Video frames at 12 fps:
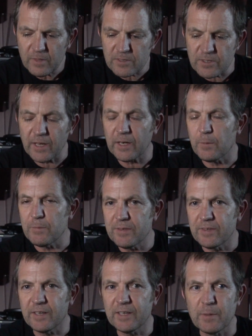So that got me
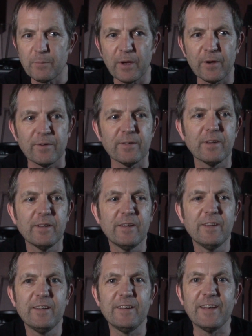thinking about
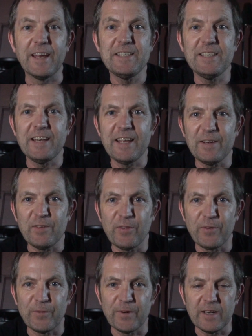
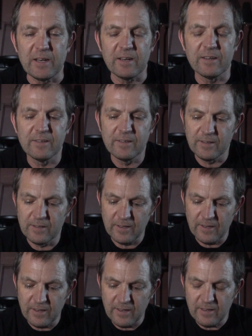1983.
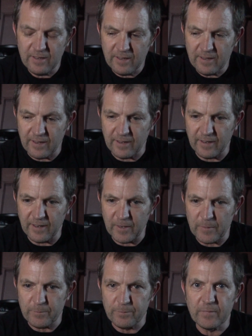
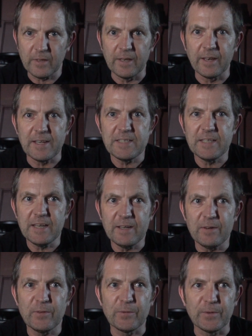Um, in
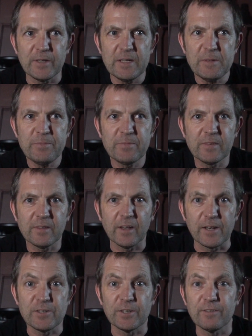1983,
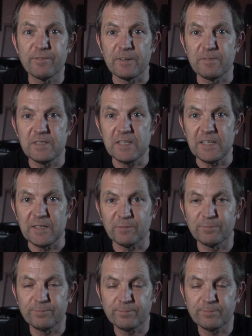I turned 15.